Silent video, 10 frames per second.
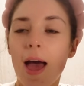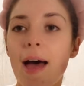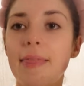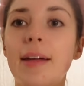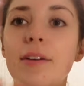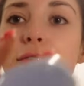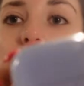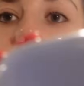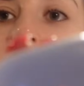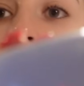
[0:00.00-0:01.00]
And then
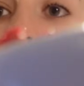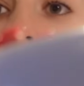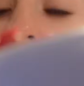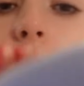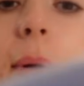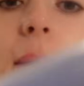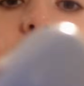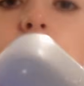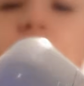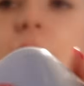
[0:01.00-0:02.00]
finally, I'm going to go
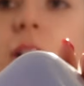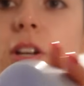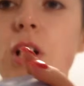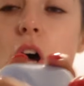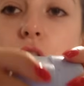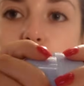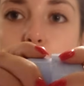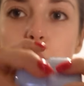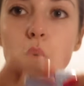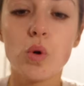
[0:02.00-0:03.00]
in with the Laneige
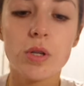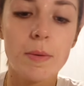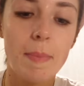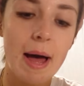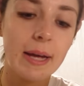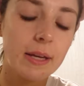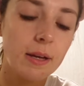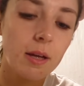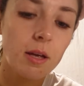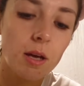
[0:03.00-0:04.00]
Water
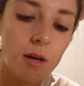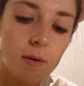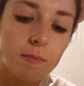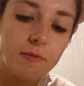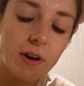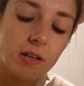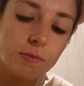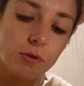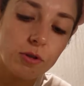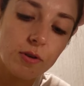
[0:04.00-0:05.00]
Bank Face
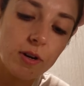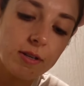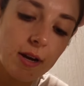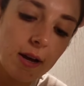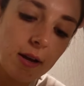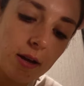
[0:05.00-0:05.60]
Moisturiser.